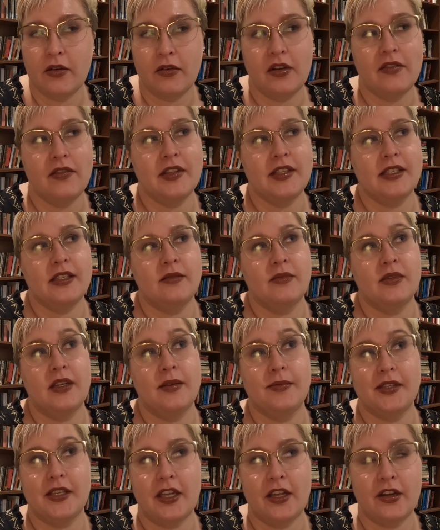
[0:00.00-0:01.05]
or even
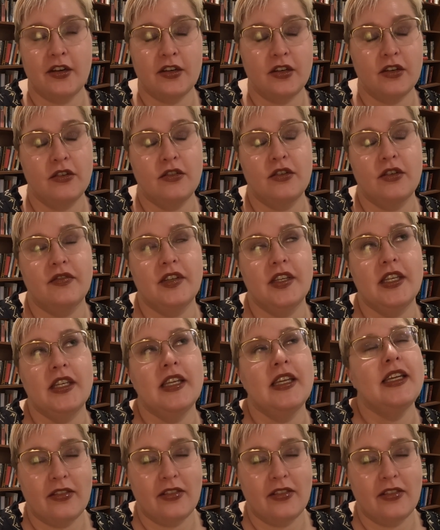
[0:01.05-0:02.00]
sometimes character-driven.